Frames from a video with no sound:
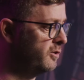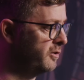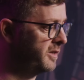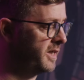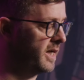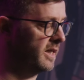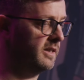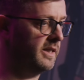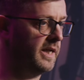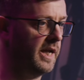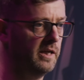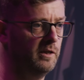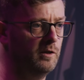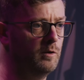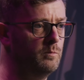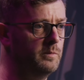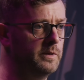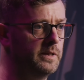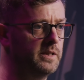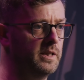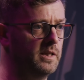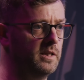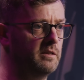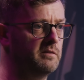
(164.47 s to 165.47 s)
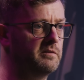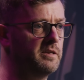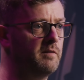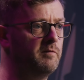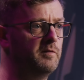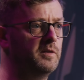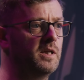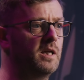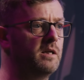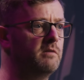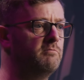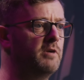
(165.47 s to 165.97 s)
just kind of getting on with things,
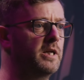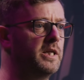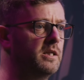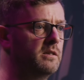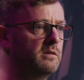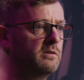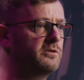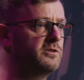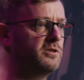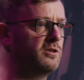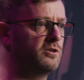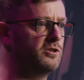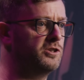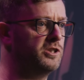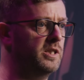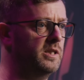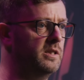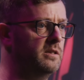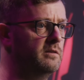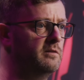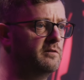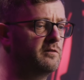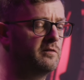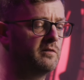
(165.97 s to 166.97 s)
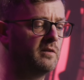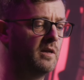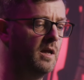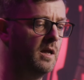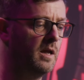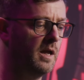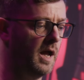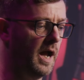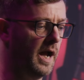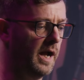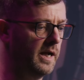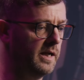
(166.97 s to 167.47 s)
having like regular touch-ins,
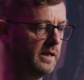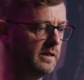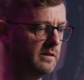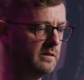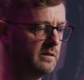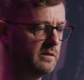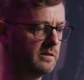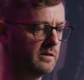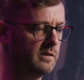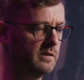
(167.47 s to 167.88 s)
and